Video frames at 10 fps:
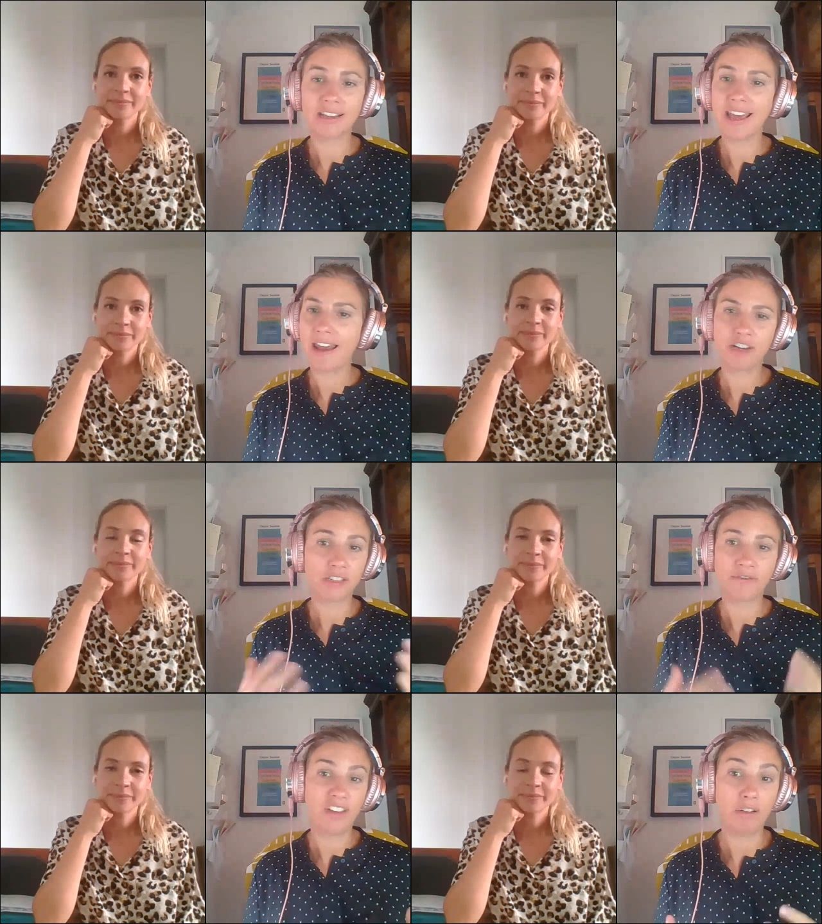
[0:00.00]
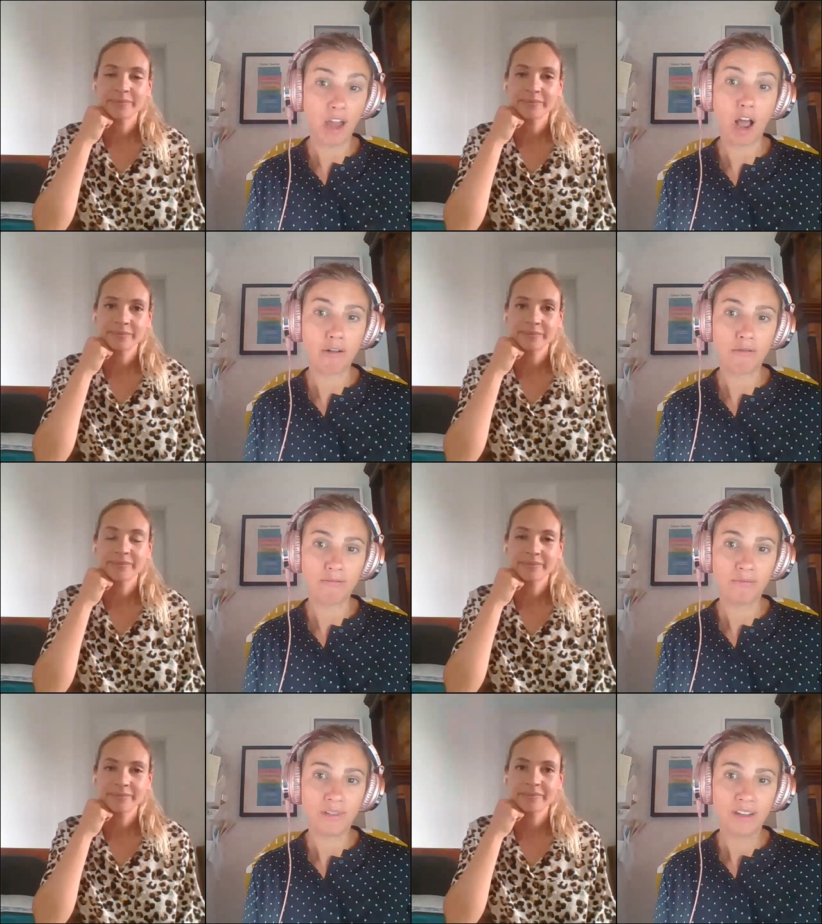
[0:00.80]
Speaker 1: to then just feel low.
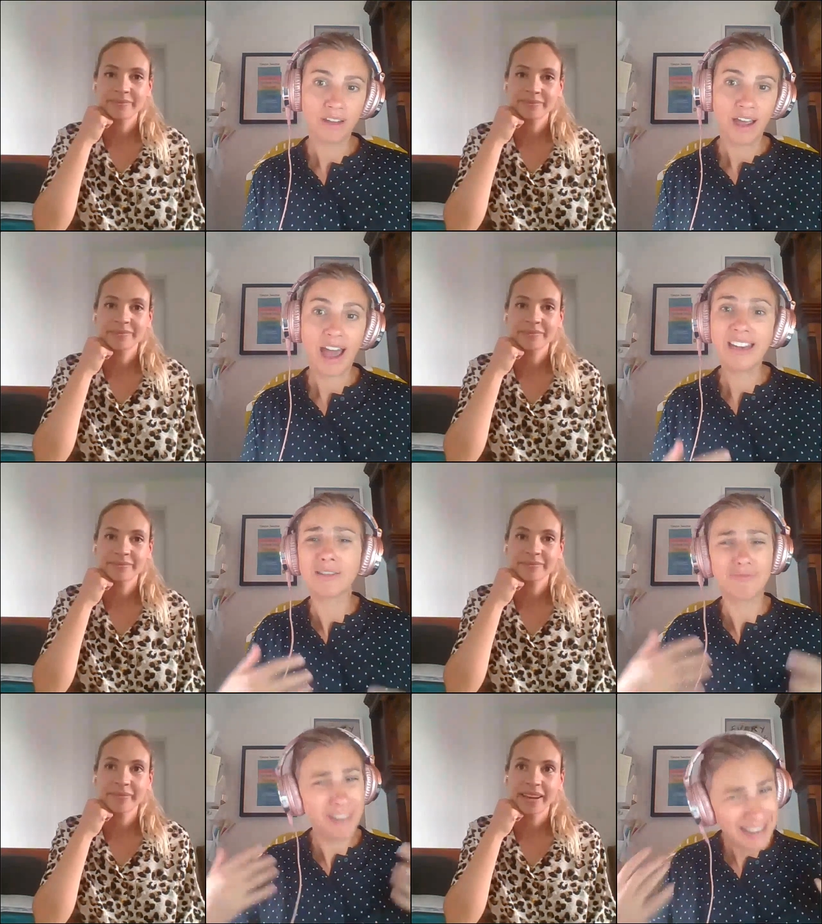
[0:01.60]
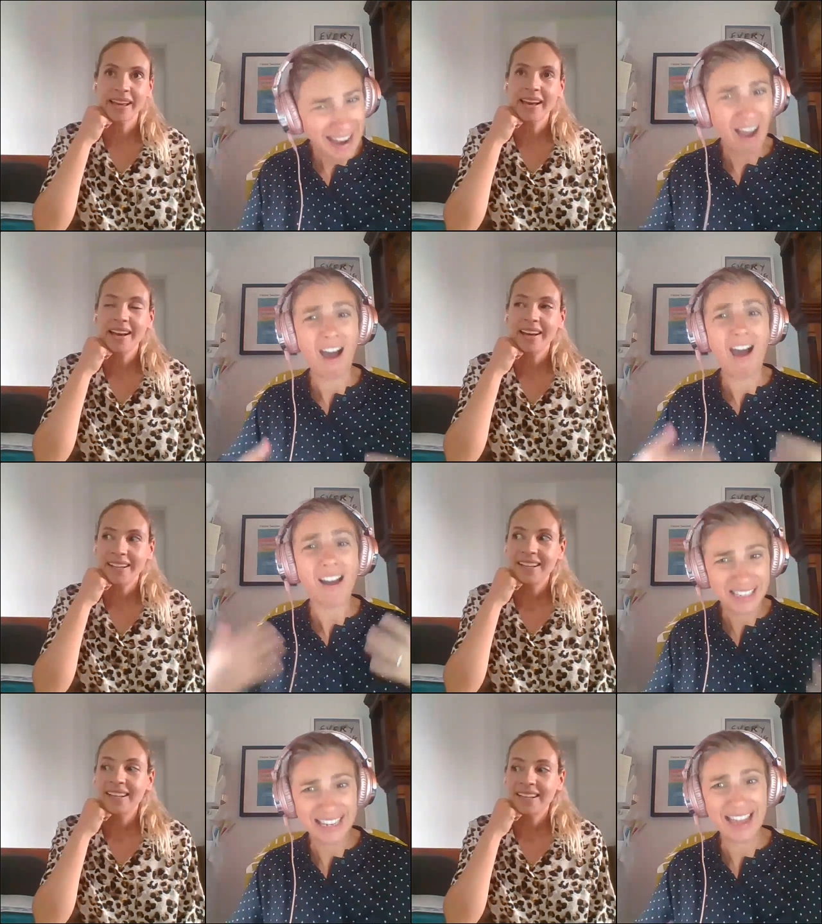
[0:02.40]
And it's really
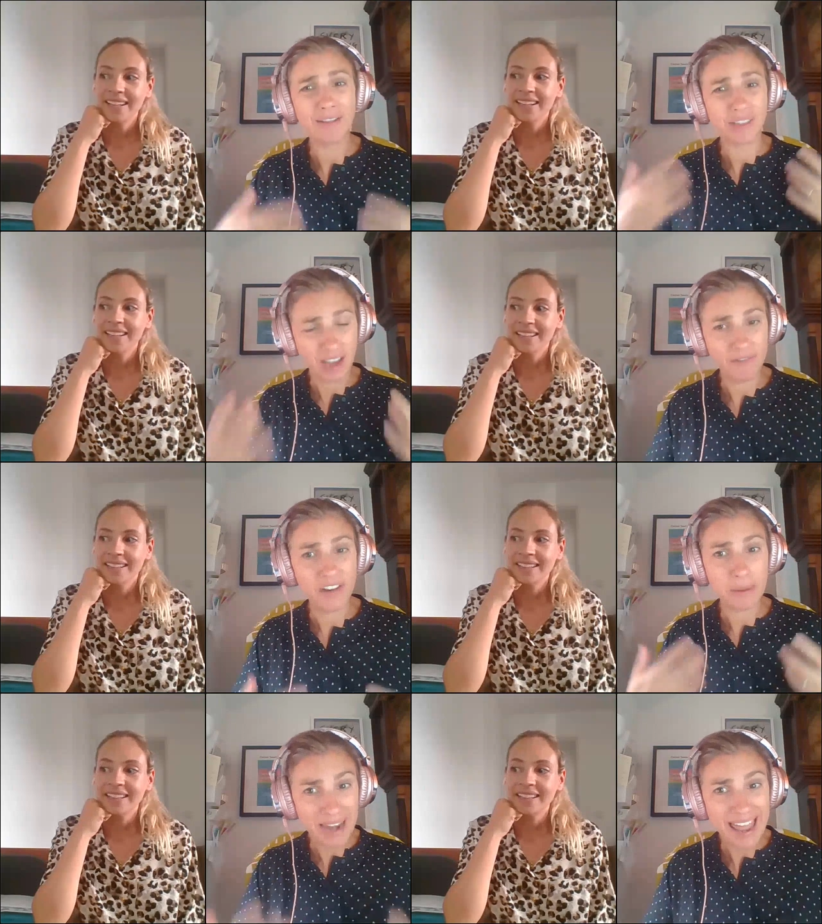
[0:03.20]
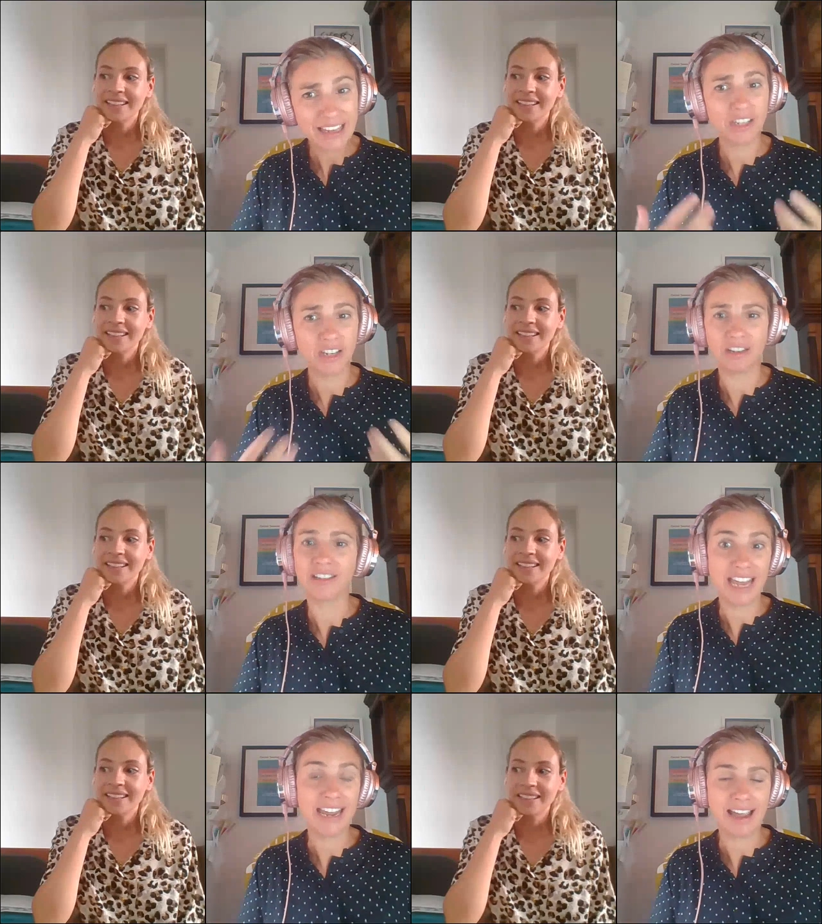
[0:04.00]
hard to get yourself in a place to
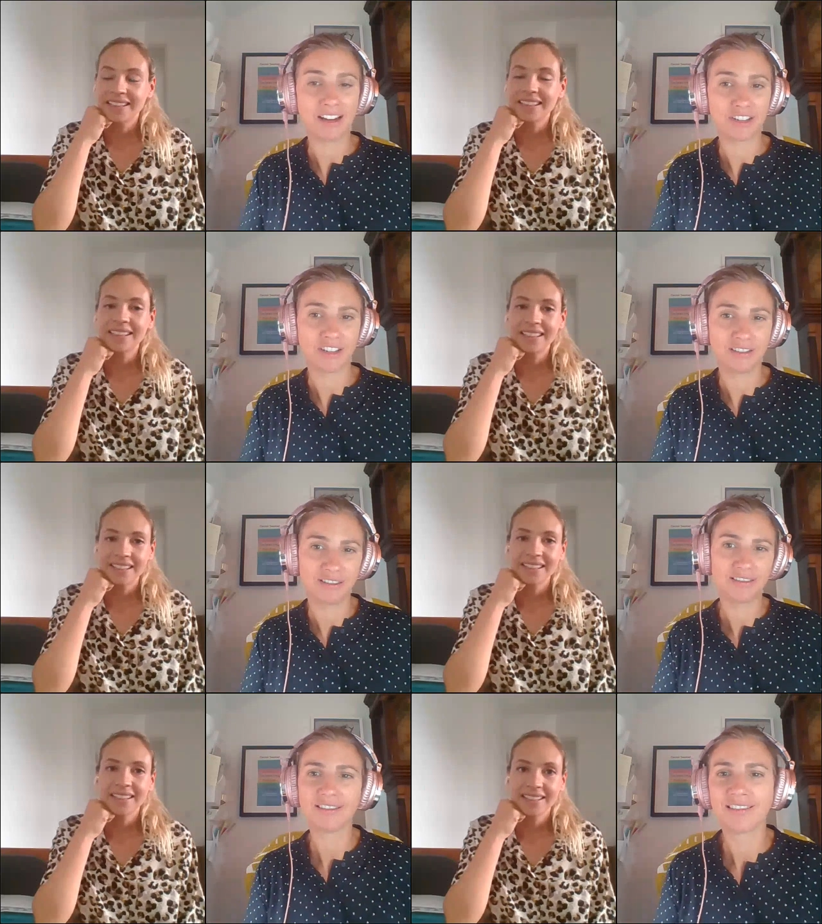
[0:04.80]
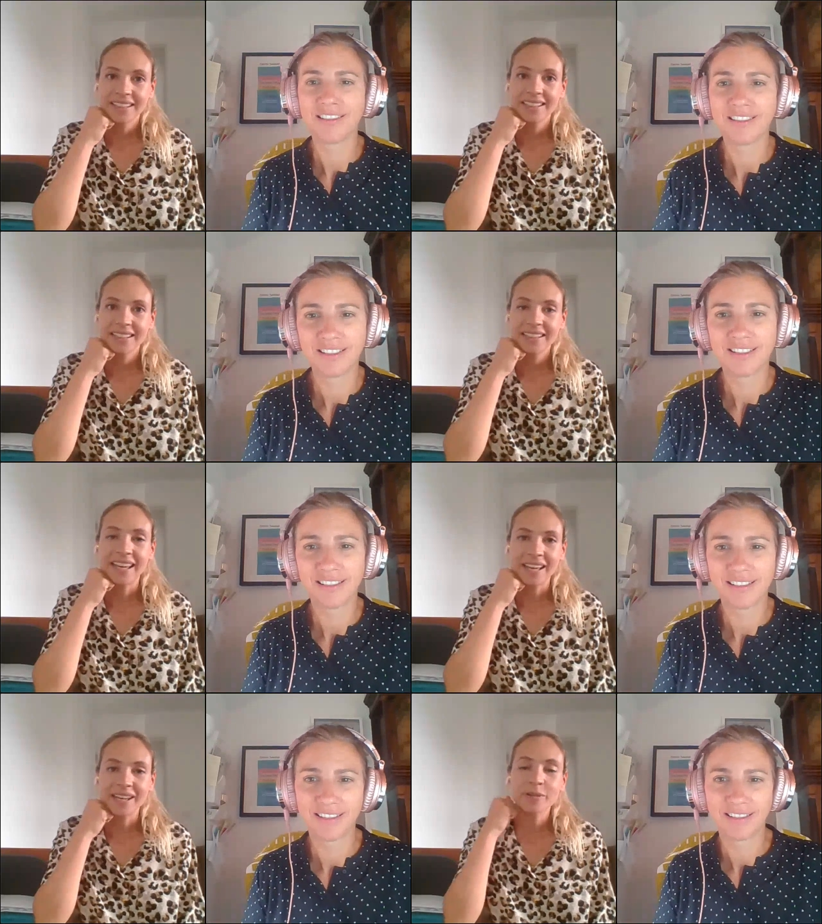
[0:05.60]
take action.
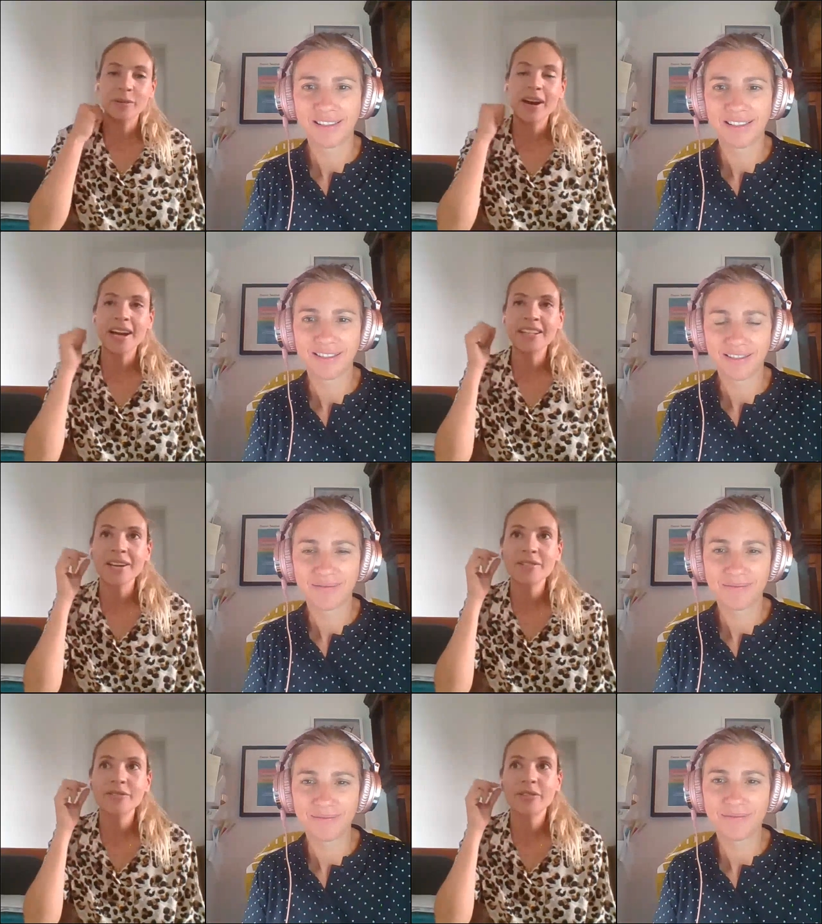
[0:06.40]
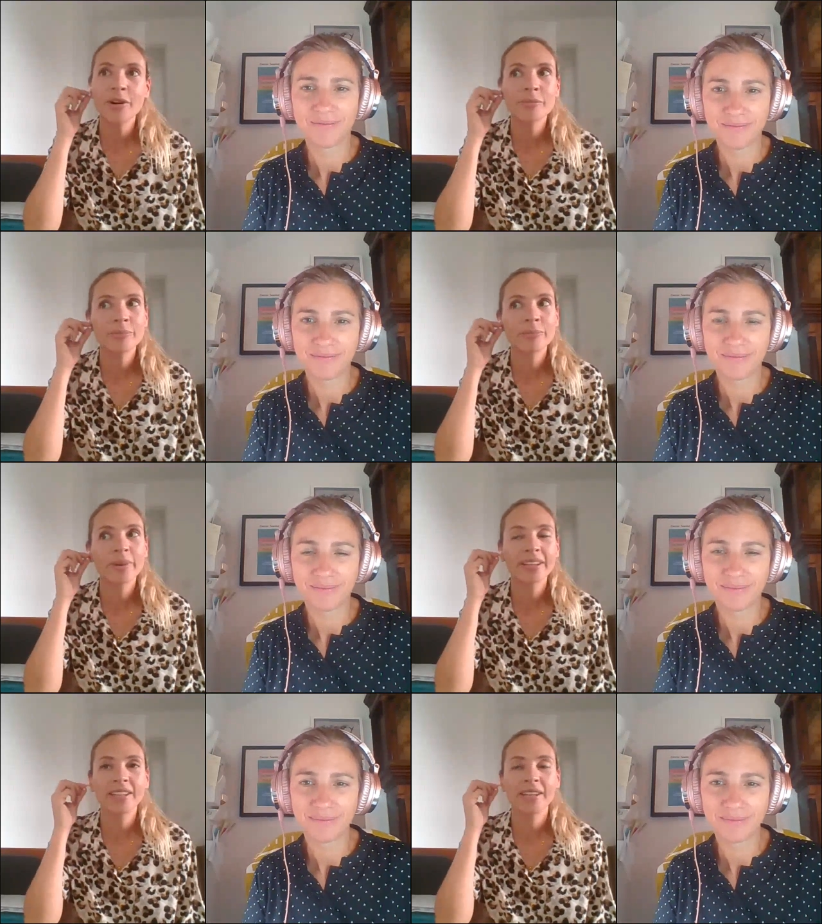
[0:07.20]
Speaker 2: Yeah. Well, I know
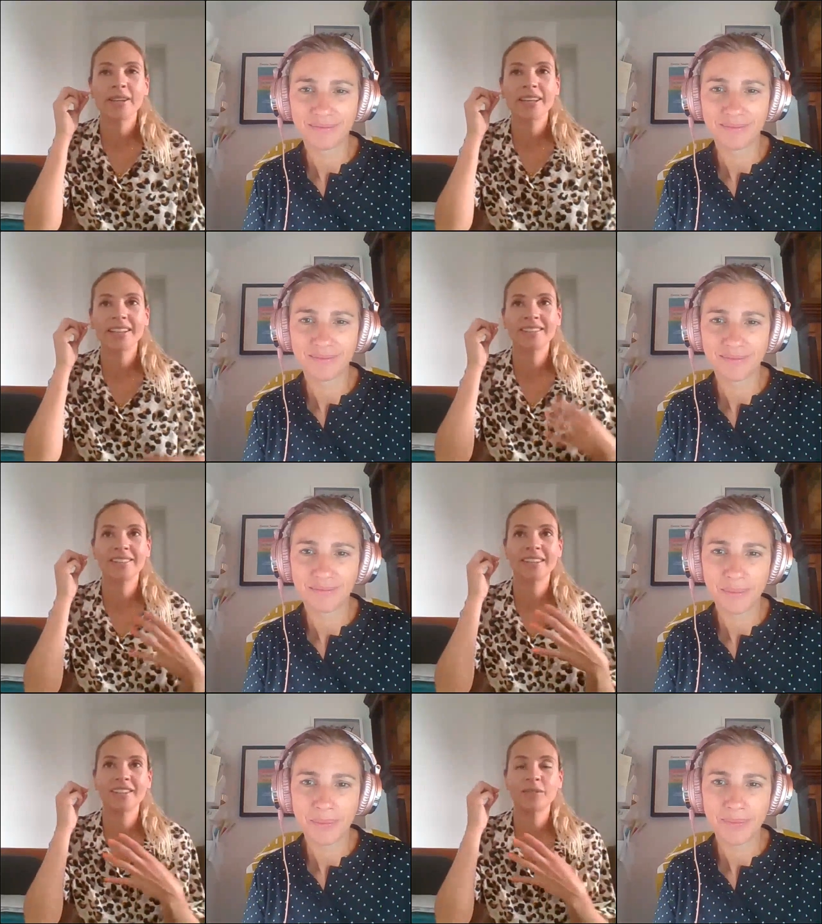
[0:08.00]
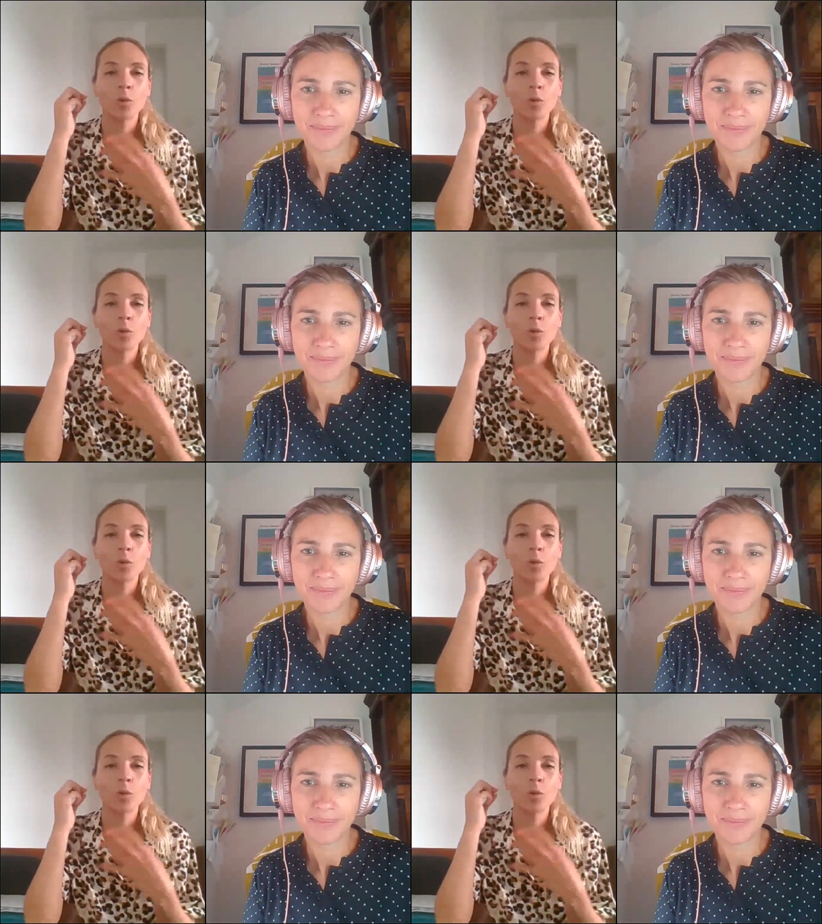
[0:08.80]
from you know it's it's